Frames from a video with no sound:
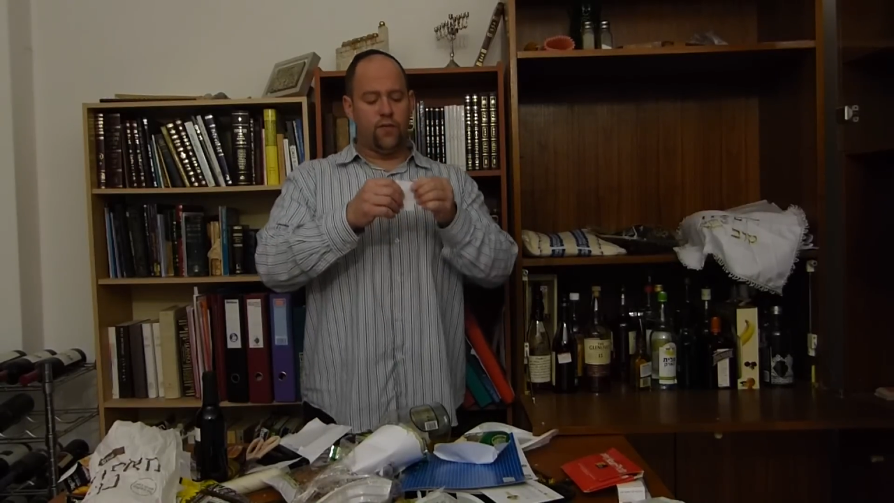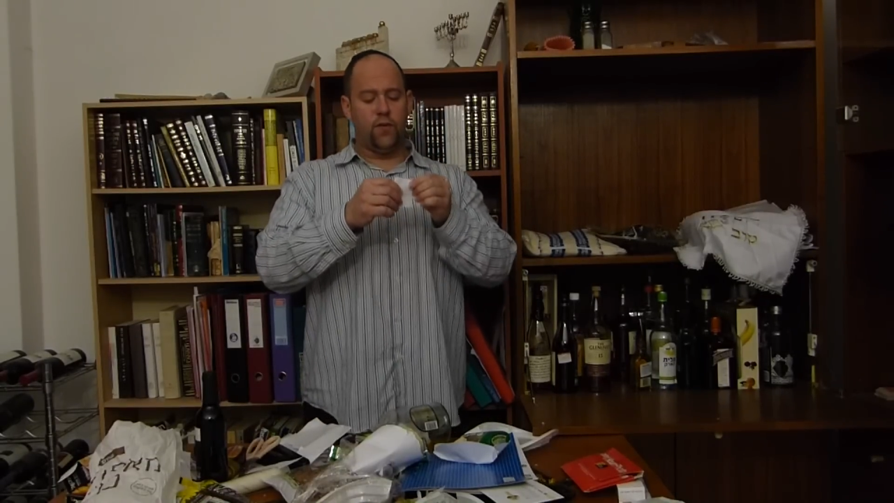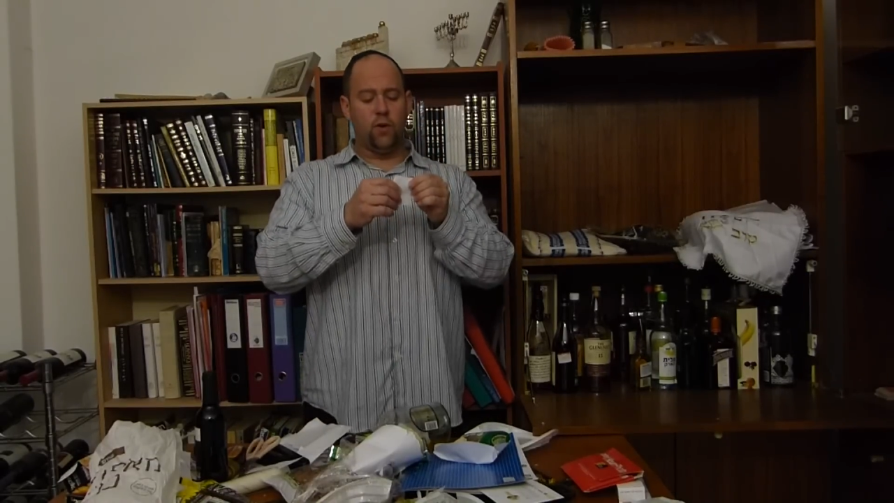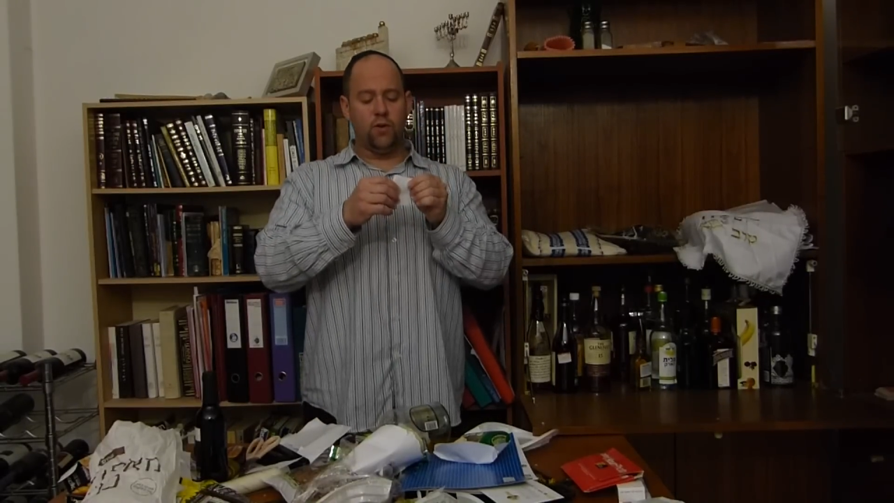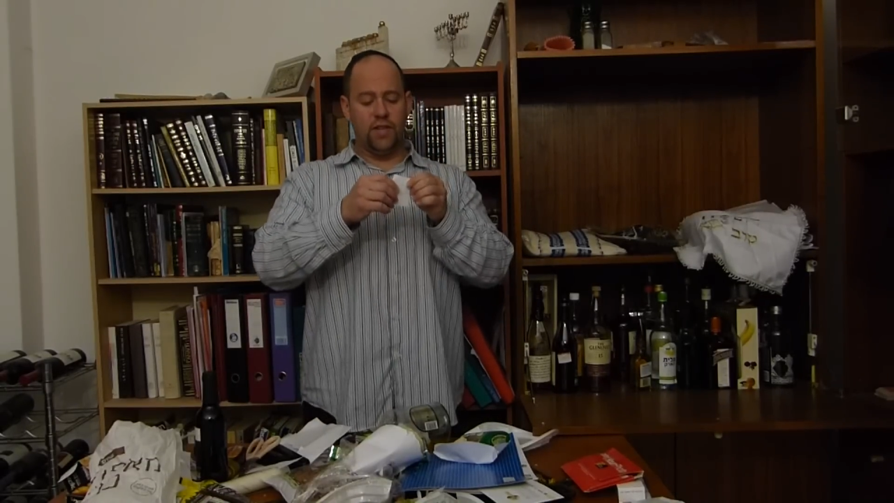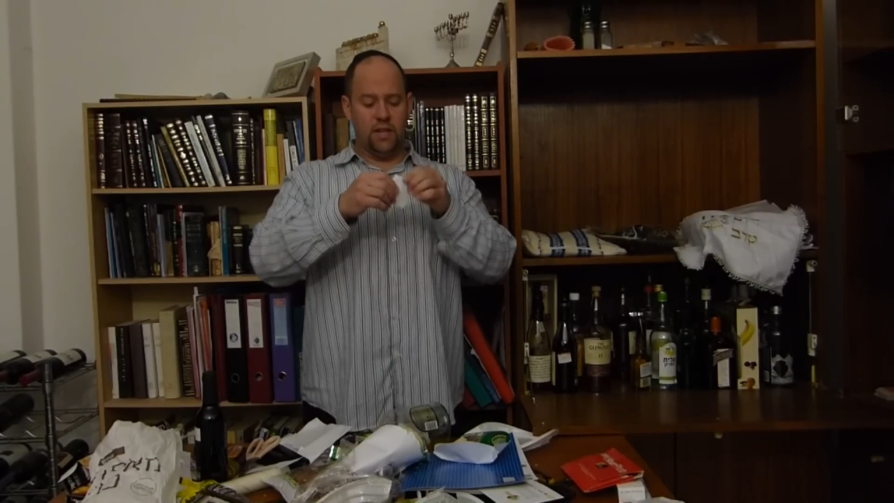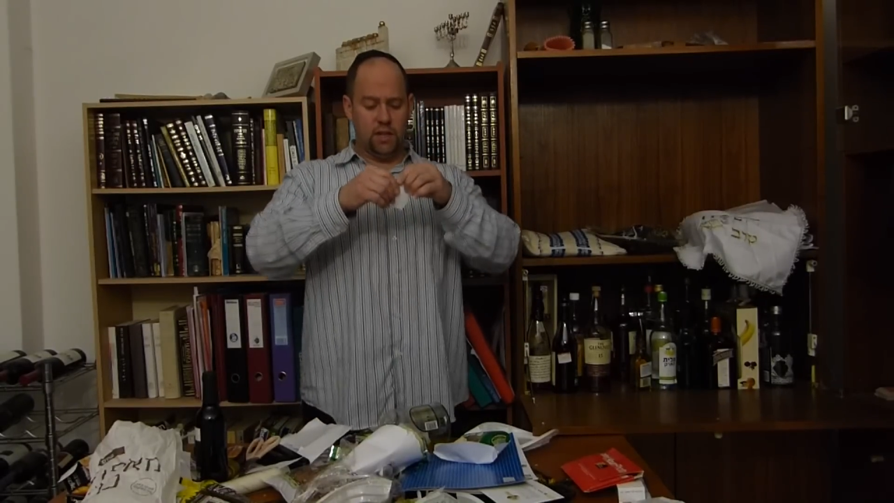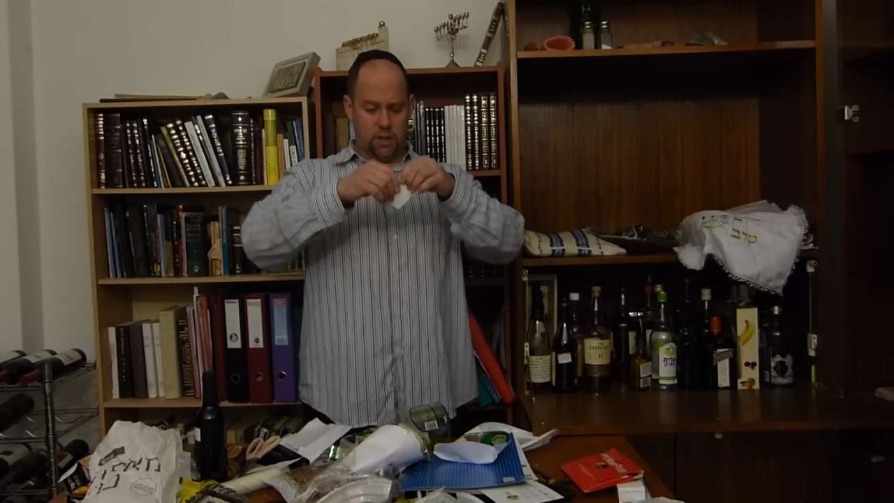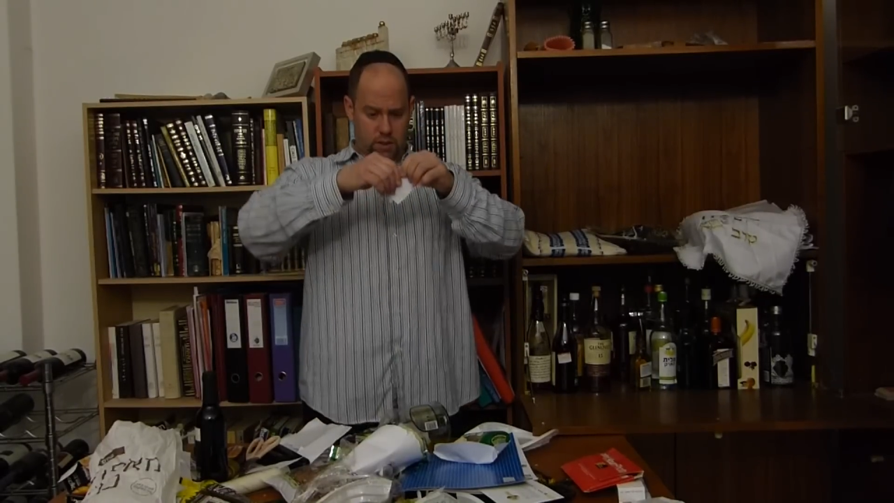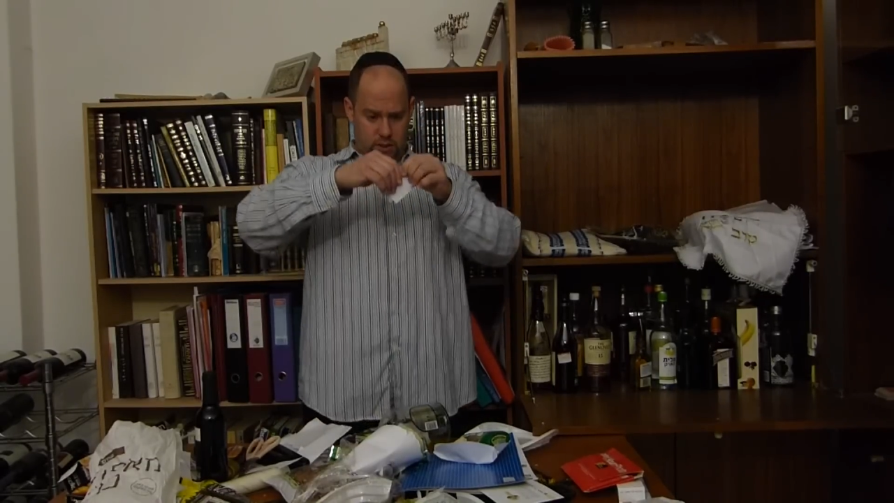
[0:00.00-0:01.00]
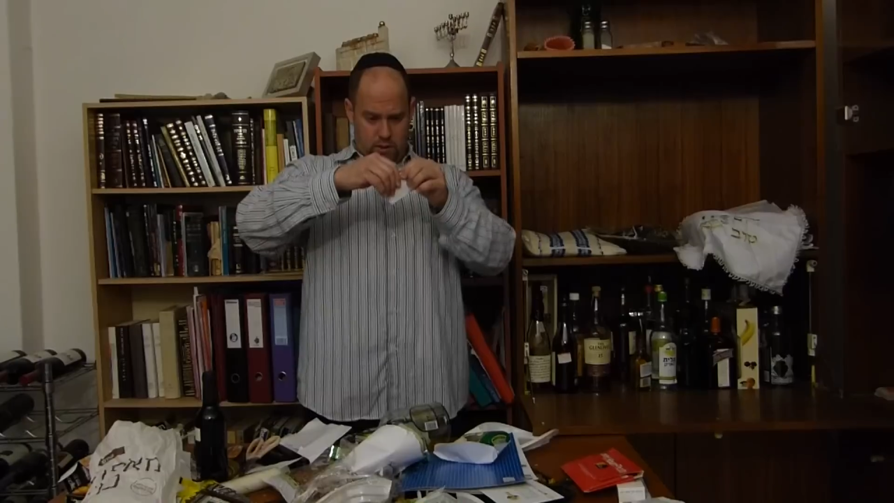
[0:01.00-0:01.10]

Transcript: fold it,